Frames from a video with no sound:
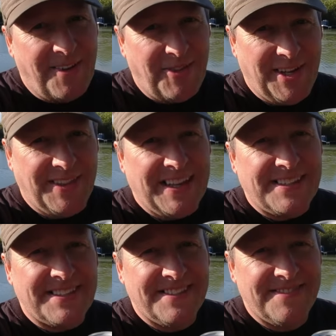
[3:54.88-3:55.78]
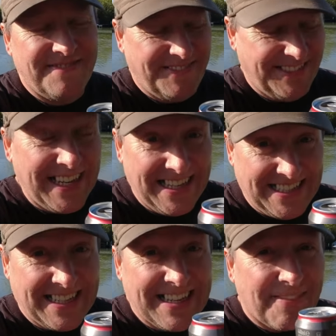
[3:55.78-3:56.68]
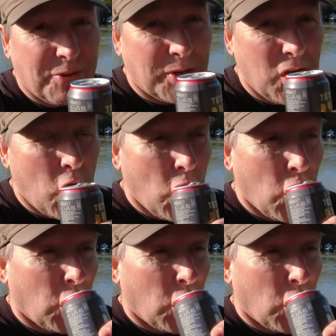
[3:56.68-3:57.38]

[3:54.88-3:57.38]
I've earned this. Dilly dilly, everyone.